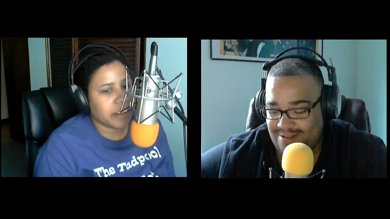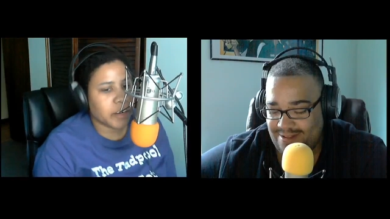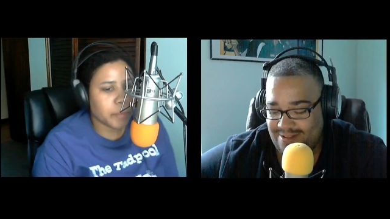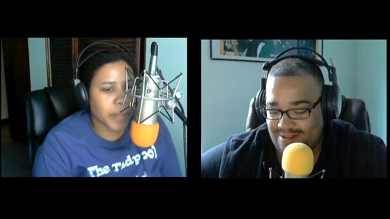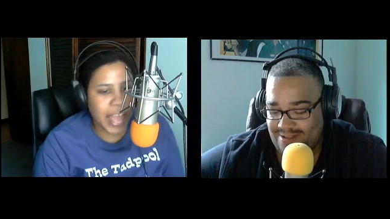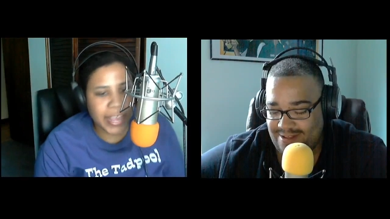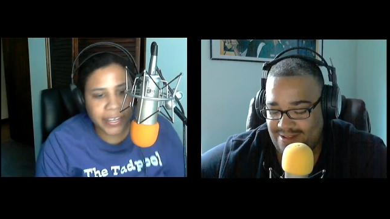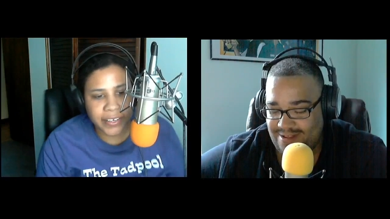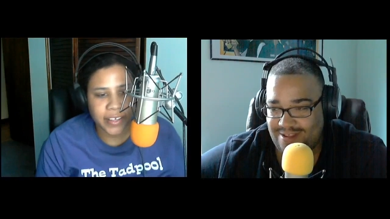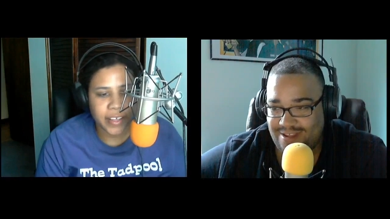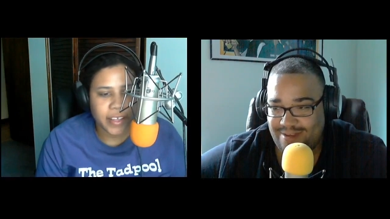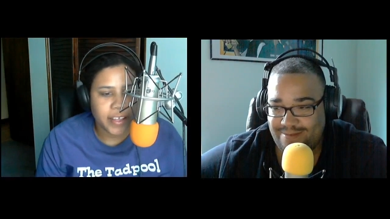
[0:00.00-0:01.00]
Speaker 1: are back.
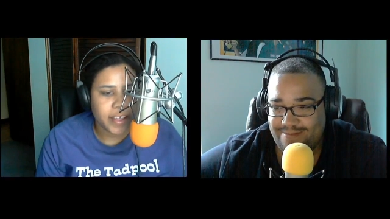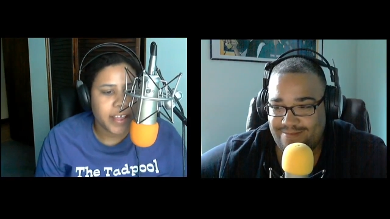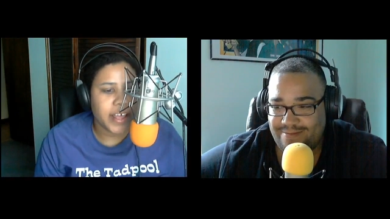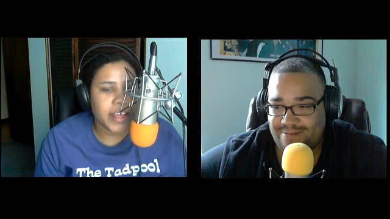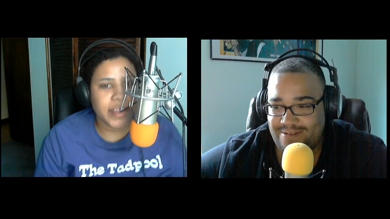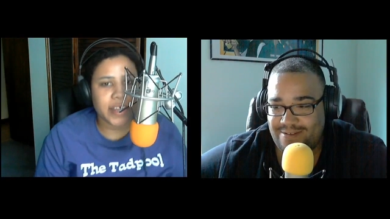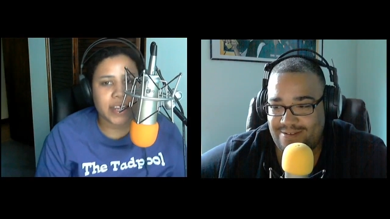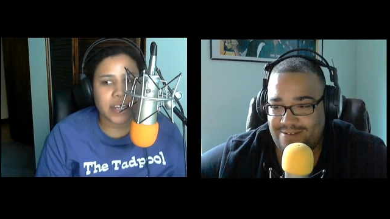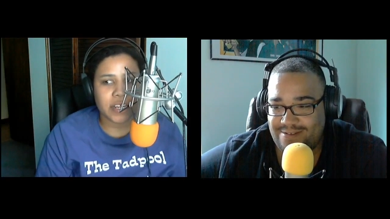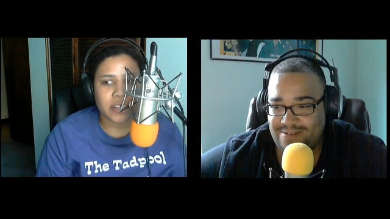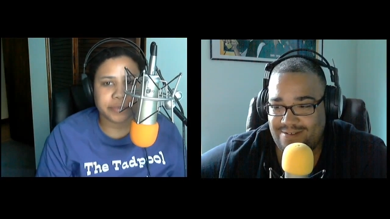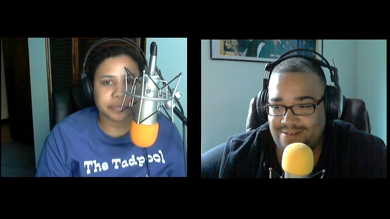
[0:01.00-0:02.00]
Yep.
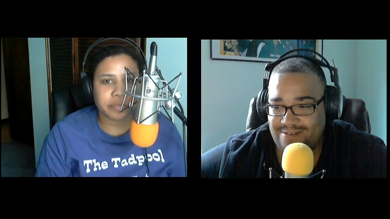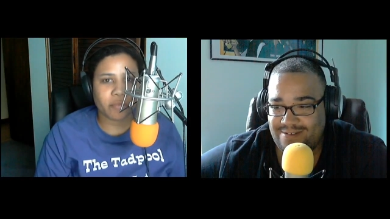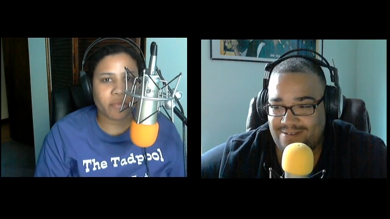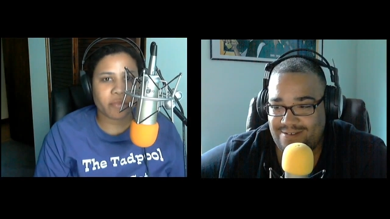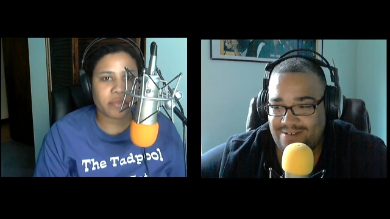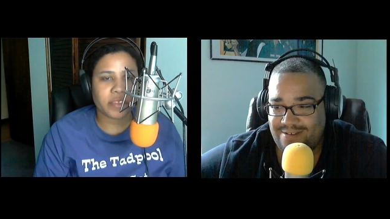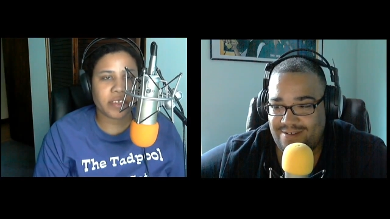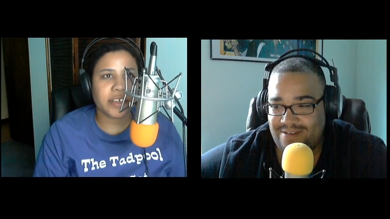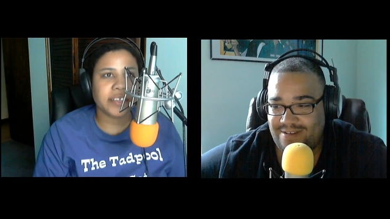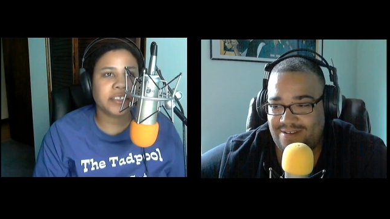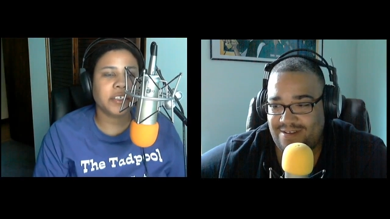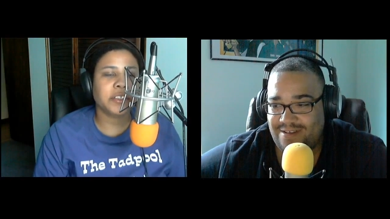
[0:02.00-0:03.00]
Um,
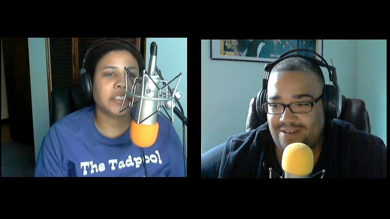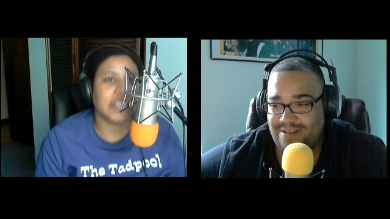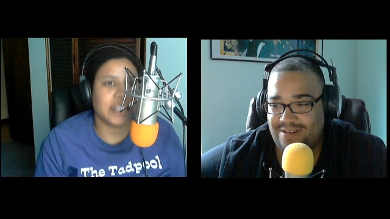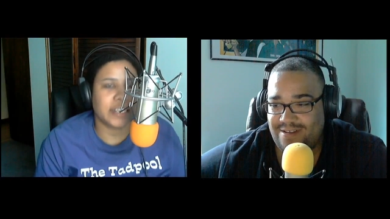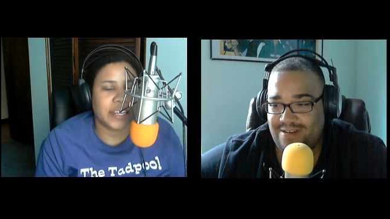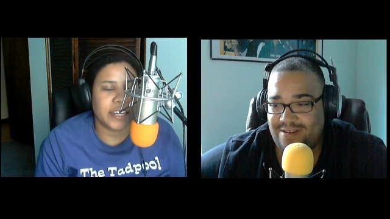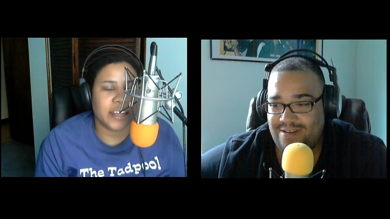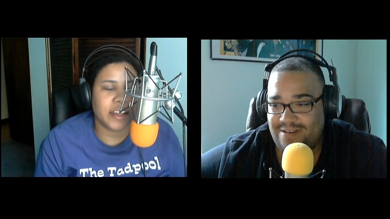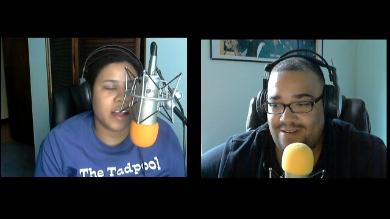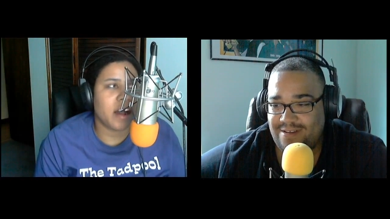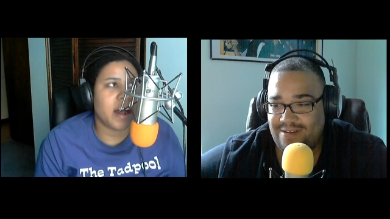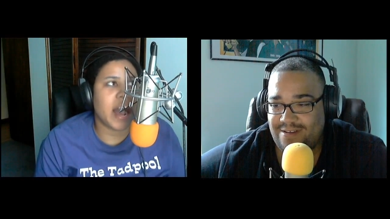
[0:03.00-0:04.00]
it's so silly.
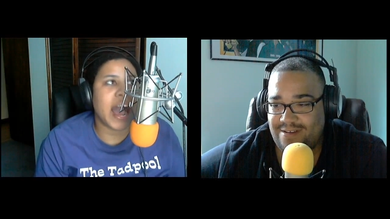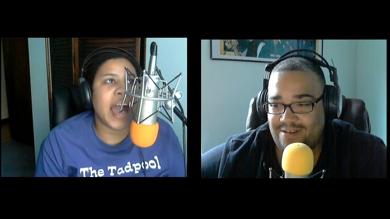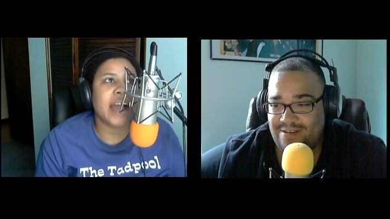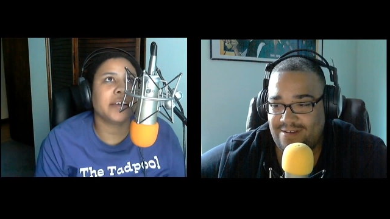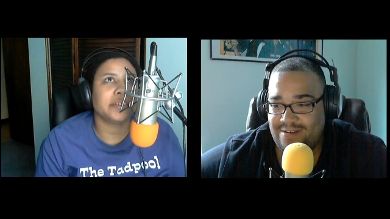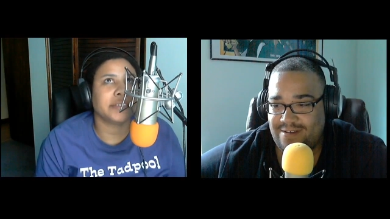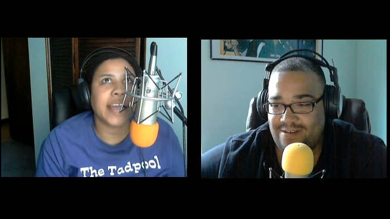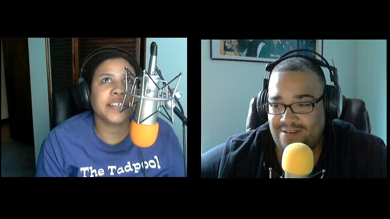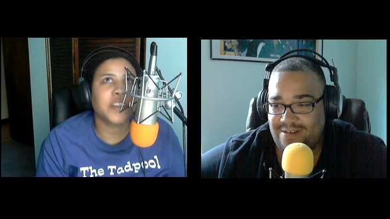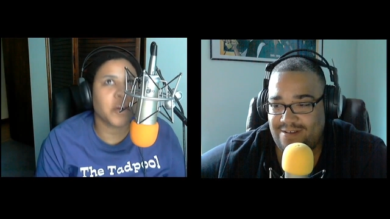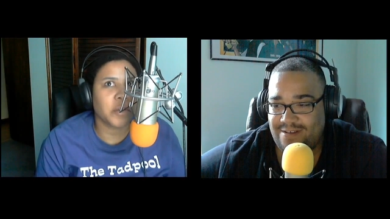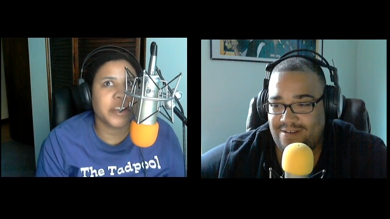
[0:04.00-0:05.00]
I, I I
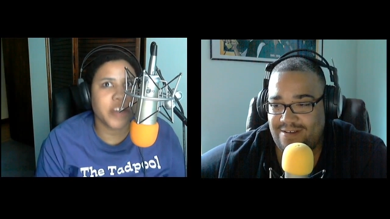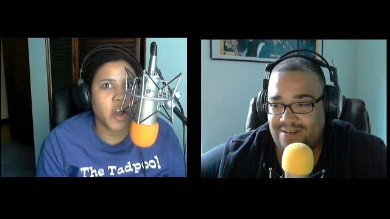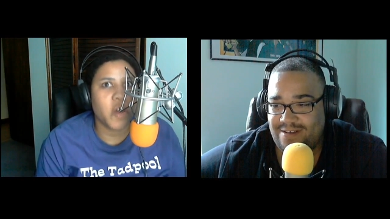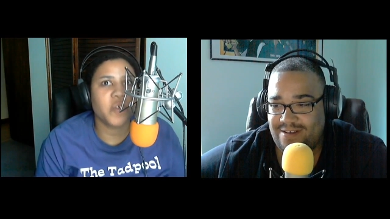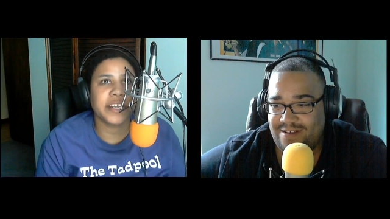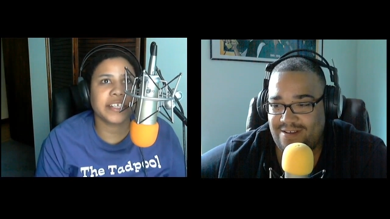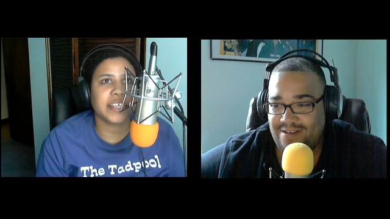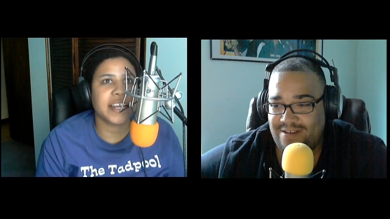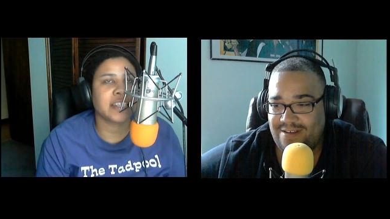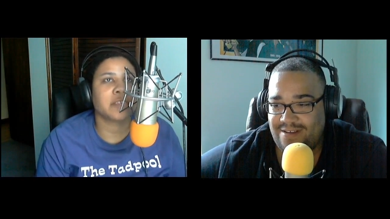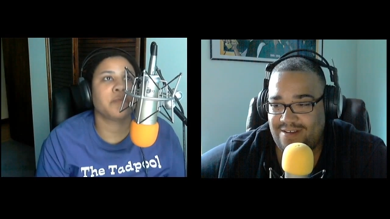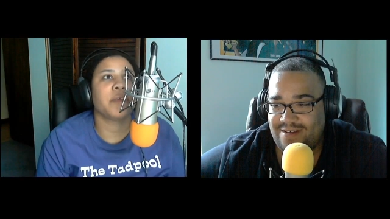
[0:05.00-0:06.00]
totally know that
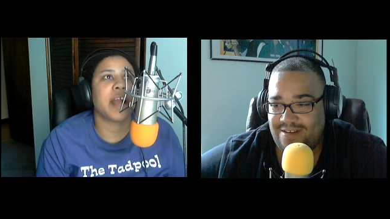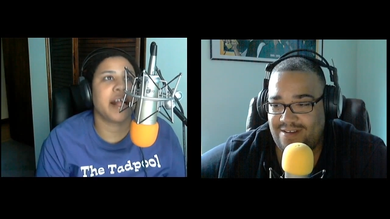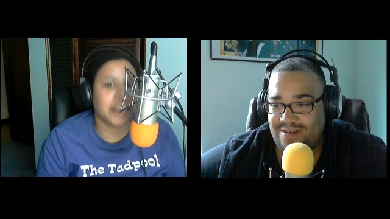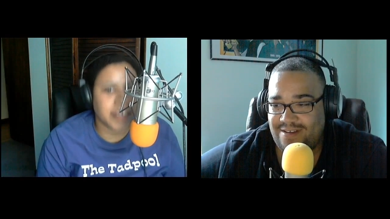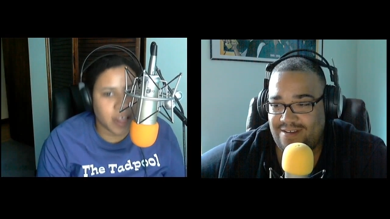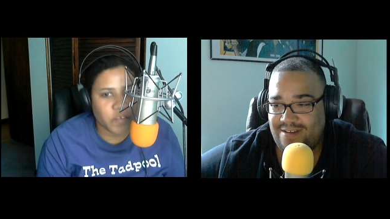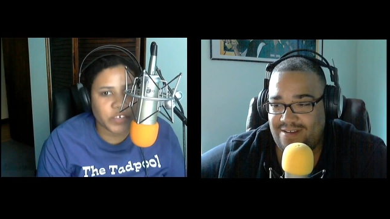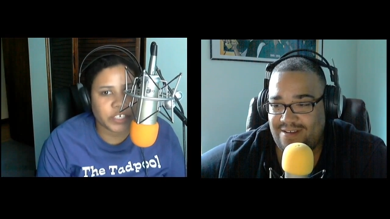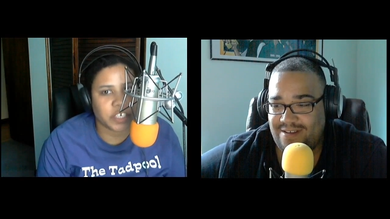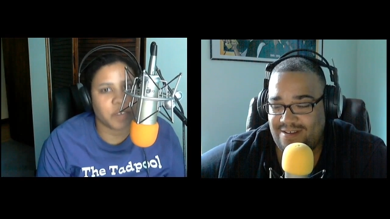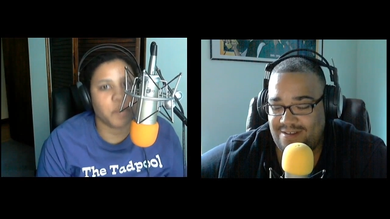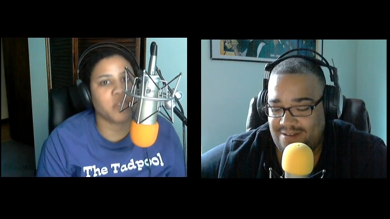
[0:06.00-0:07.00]
it's reality
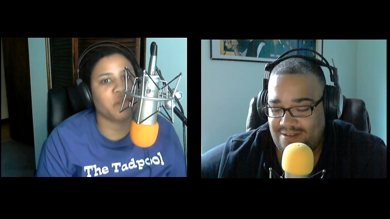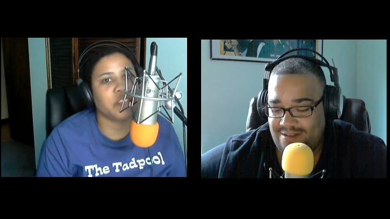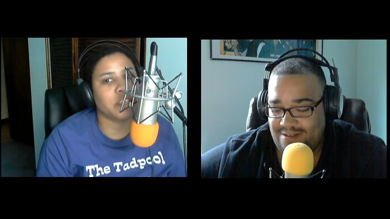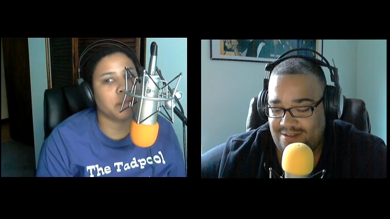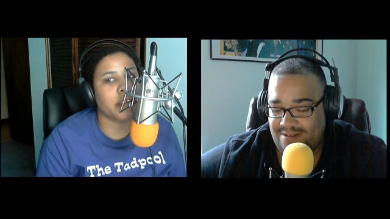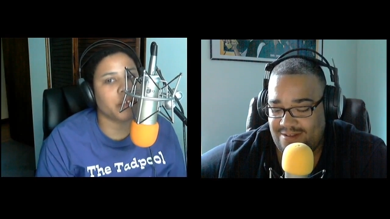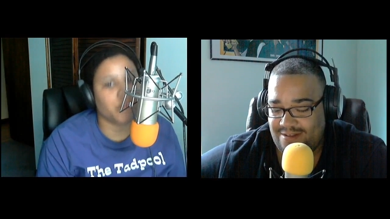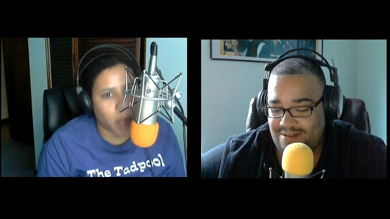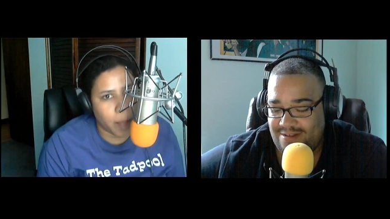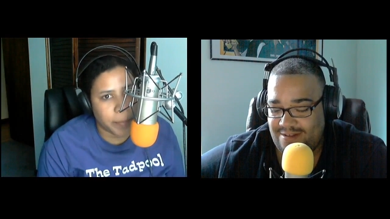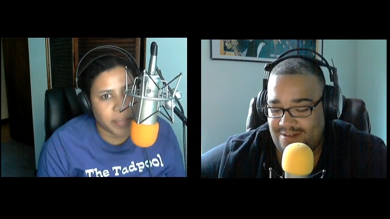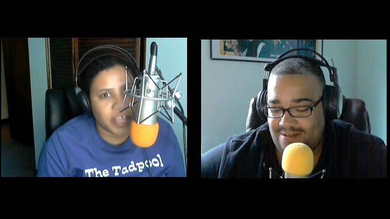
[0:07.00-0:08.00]
television. Most of it's about
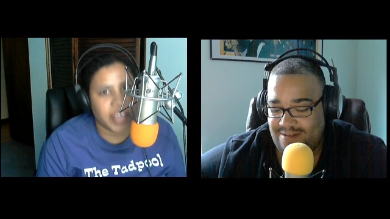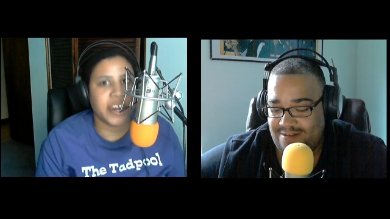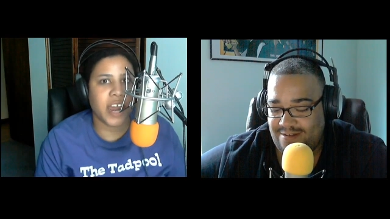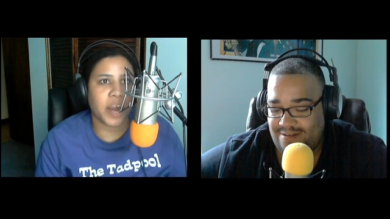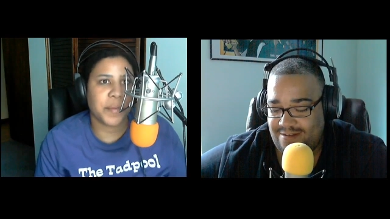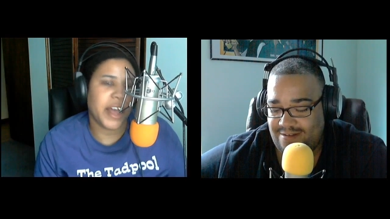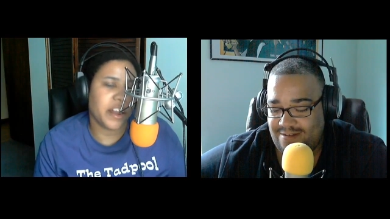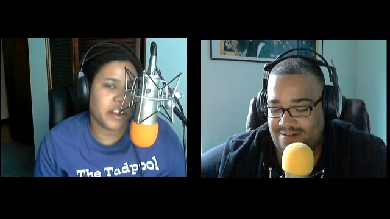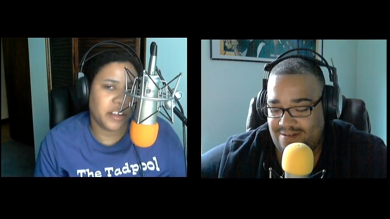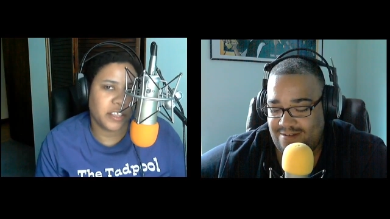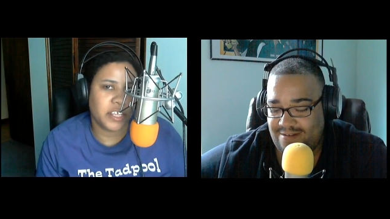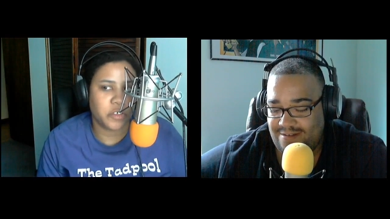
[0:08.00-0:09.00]
drama and not about how
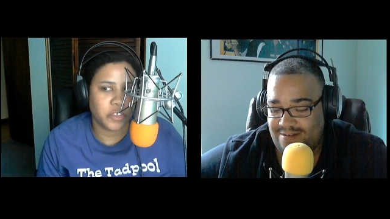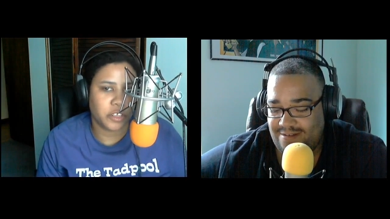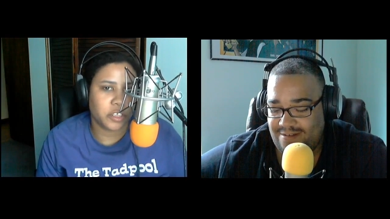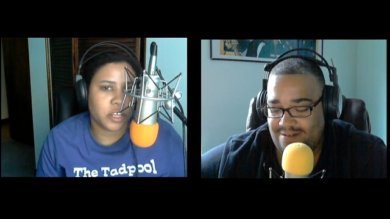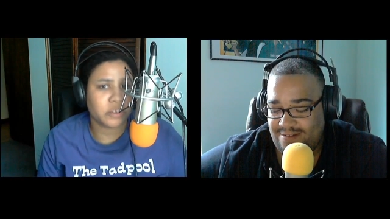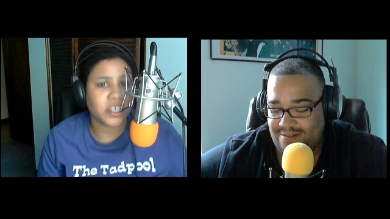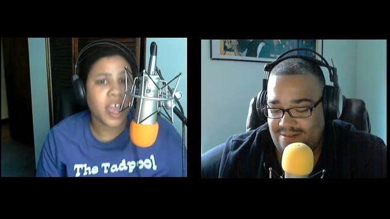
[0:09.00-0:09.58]
good they do the clothes.